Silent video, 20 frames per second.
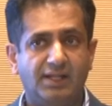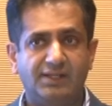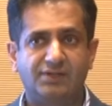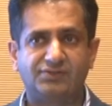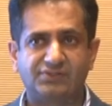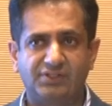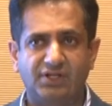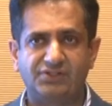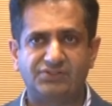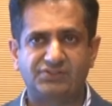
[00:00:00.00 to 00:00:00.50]

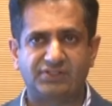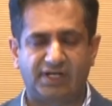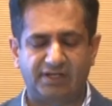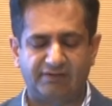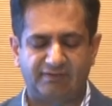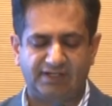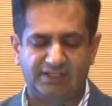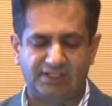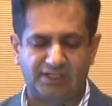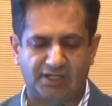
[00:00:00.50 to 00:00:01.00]
There's no
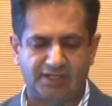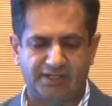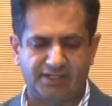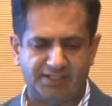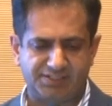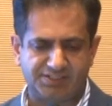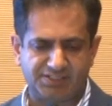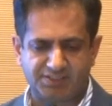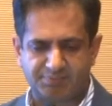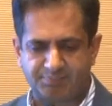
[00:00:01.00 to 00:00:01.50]
sign of
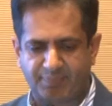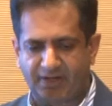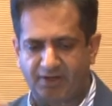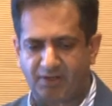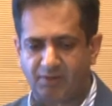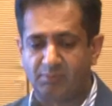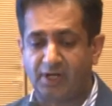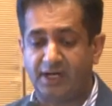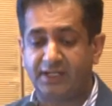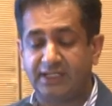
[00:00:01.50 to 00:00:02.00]
endocarditis.
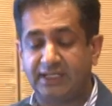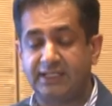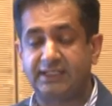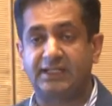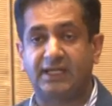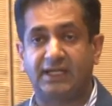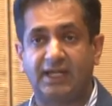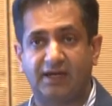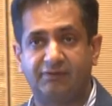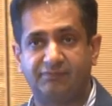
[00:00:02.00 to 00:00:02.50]
Bear in mind, he
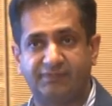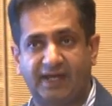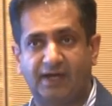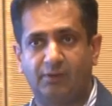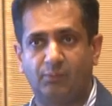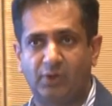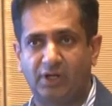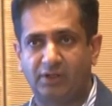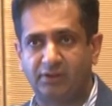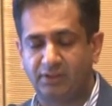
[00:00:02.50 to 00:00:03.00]
did have
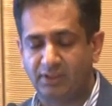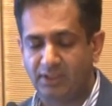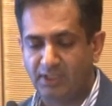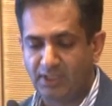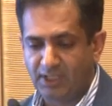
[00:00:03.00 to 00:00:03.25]
that one